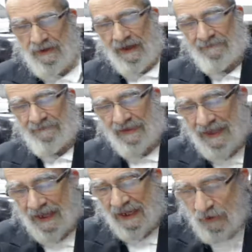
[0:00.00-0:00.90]
And
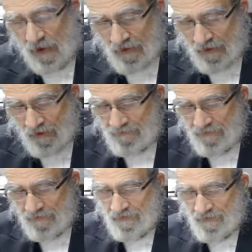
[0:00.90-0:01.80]
this hasoga,
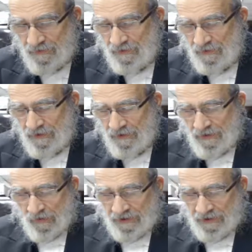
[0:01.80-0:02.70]

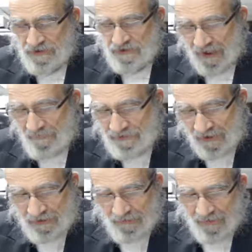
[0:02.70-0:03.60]
okay, she ever
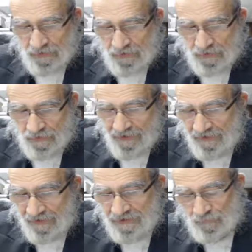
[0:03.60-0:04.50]
said hasaga?
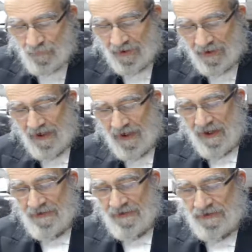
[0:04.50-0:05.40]
here is where
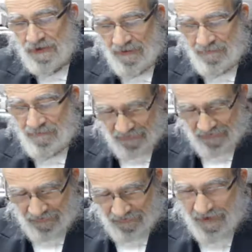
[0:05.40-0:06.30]
as I mean,
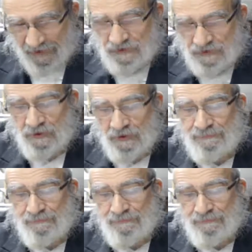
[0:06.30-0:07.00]
Dion Hasonger is